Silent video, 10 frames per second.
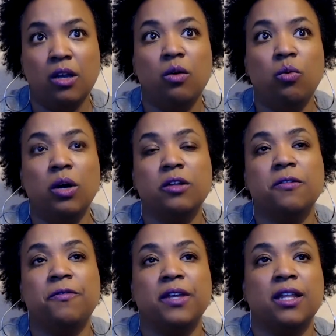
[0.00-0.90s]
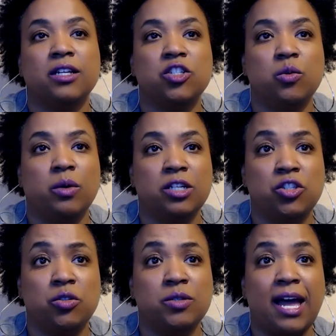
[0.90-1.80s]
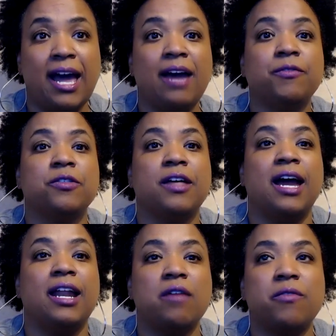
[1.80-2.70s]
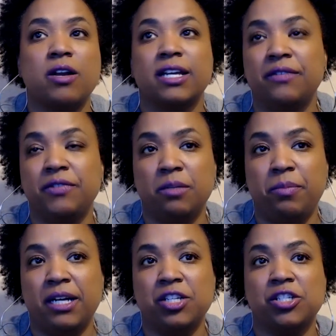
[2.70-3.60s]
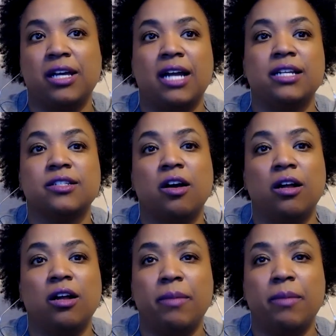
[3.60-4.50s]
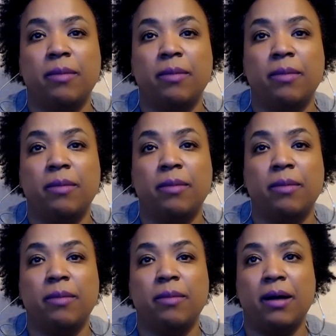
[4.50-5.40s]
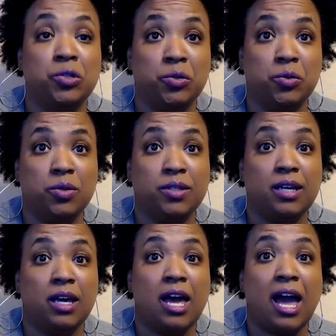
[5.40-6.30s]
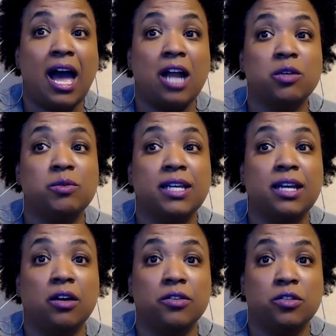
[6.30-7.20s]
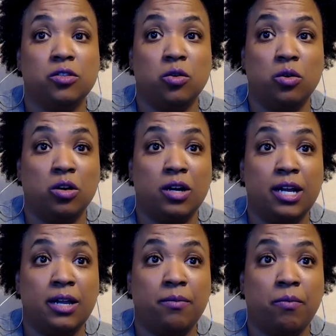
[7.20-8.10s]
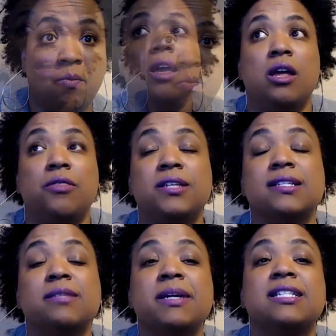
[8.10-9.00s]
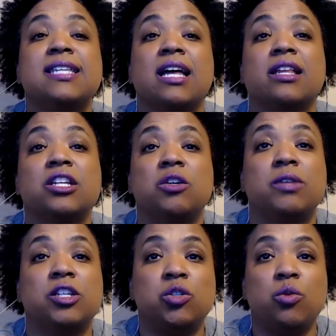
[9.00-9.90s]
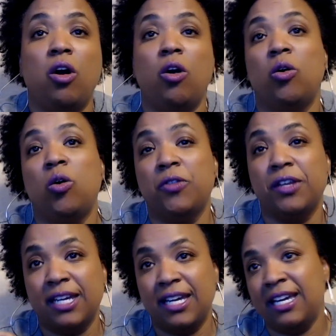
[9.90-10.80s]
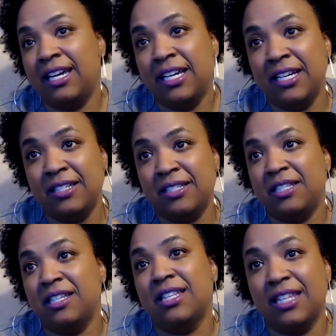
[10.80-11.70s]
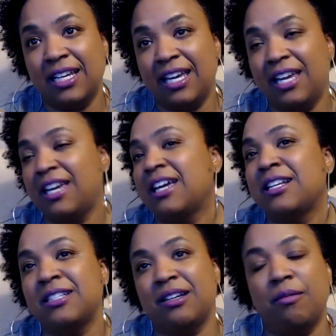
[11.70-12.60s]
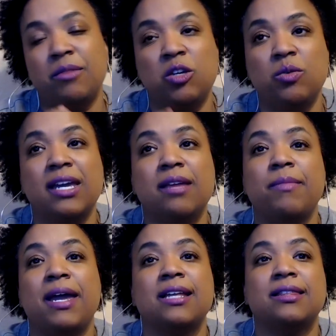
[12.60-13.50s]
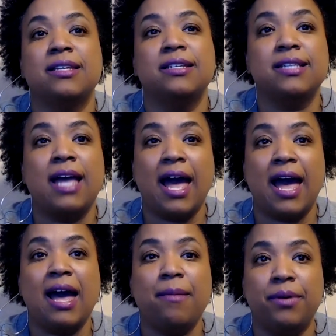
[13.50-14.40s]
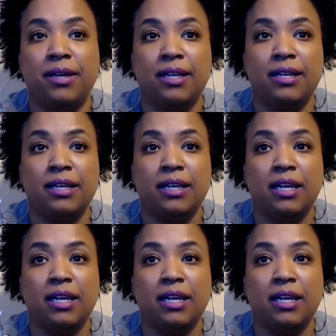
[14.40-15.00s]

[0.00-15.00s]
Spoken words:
What are the feelings you want to choose after that? I've already given you the punchline. It's all about the story you choose. How do you tell the story? This is me telling you that you hold the keys to the kingdom. You can make this happen.